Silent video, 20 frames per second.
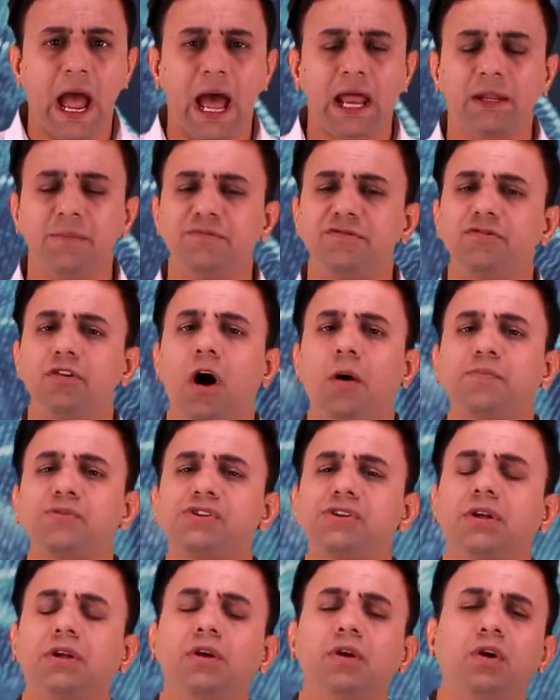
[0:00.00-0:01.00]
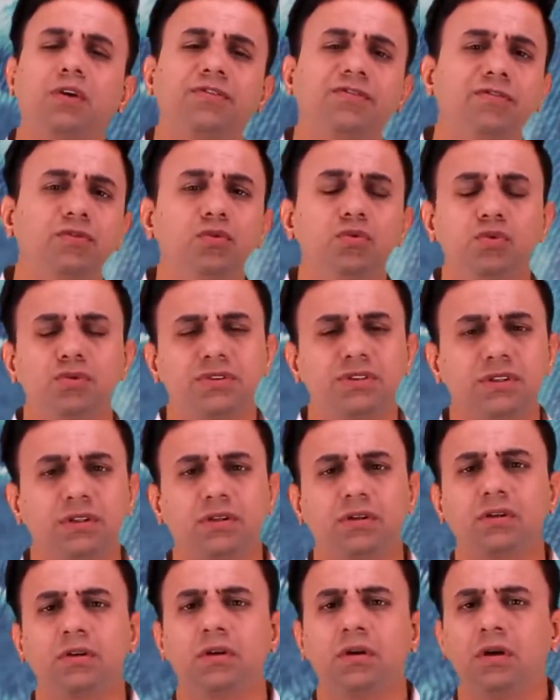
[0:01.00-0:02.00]
and absorption of food.
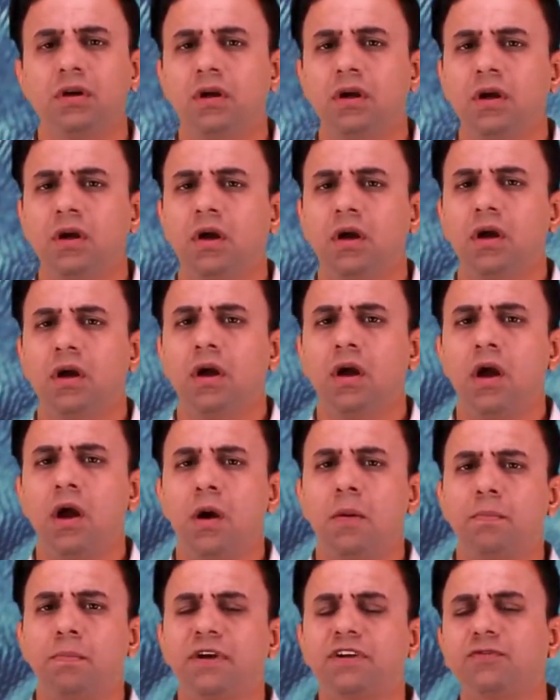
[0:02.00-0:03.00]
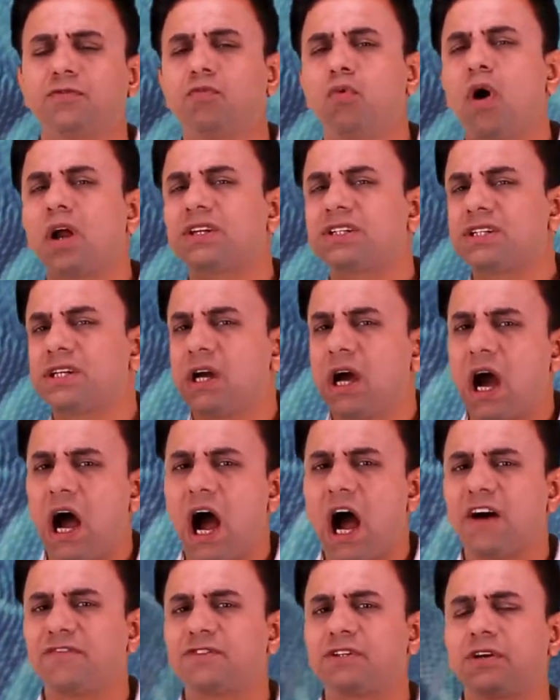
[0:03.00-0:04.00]
But what
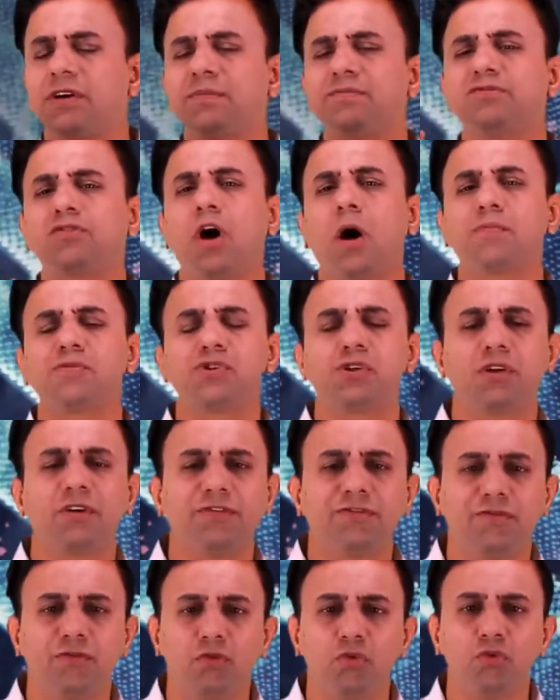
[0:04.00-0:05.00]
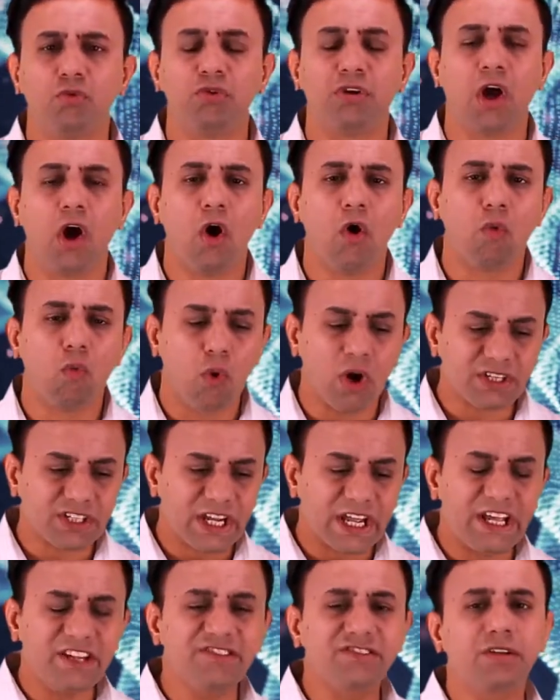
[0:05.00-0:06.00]
after absorption of food?
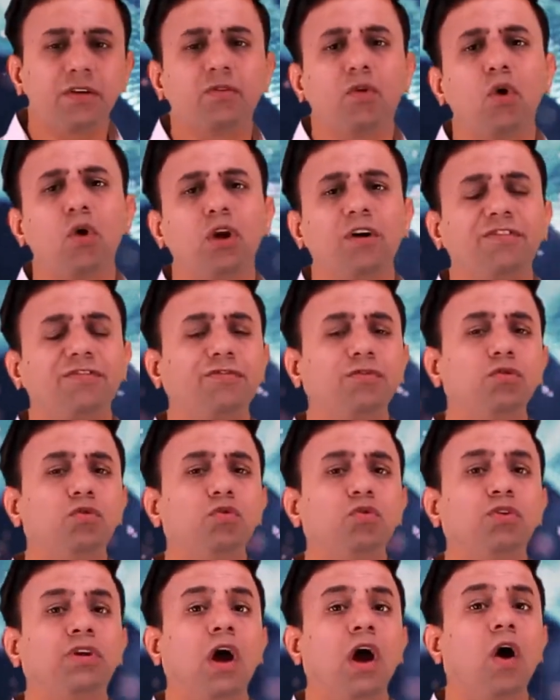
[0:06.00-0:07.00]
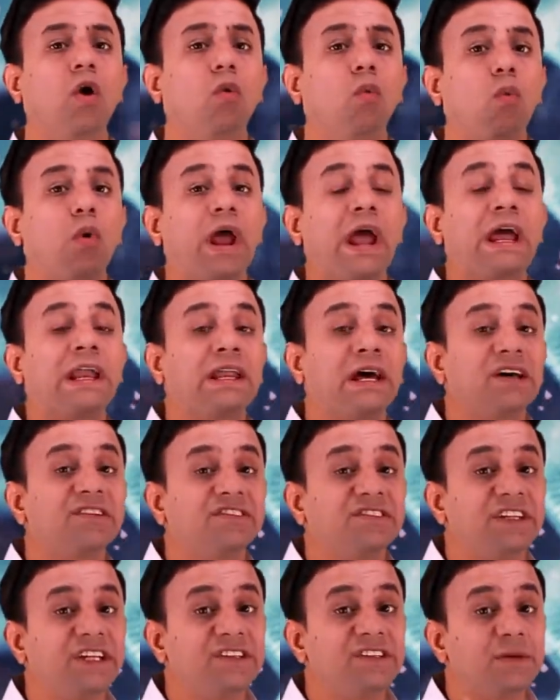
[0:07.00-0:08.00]
What is the role of food? Where
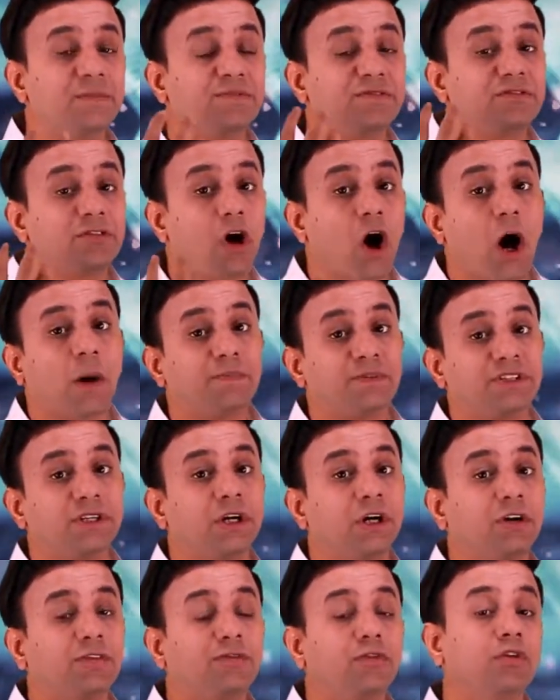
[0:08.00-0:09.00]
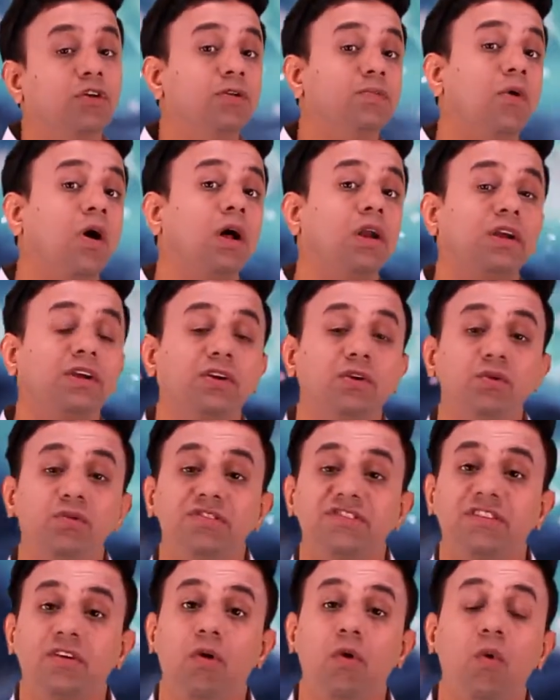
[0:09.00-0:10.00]
does these absorbed food
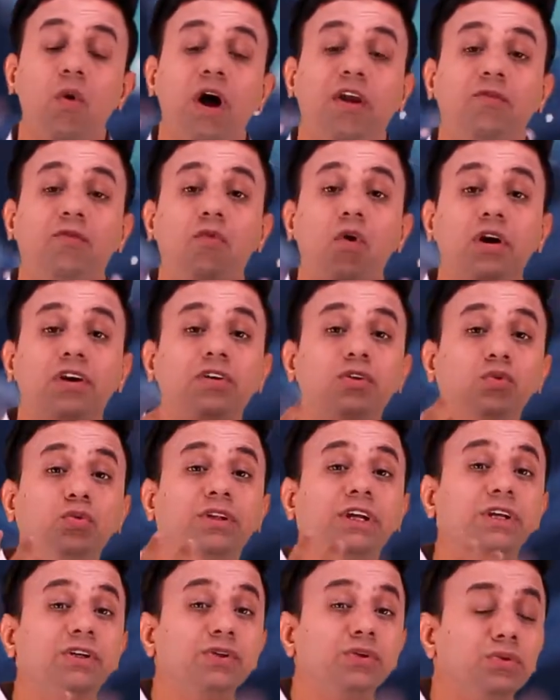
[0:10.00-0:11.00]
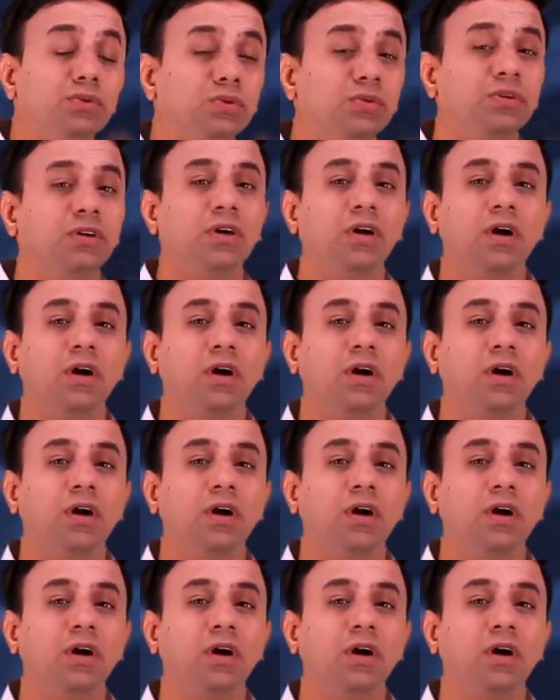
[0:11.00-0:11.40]
molecules go, and what do they do?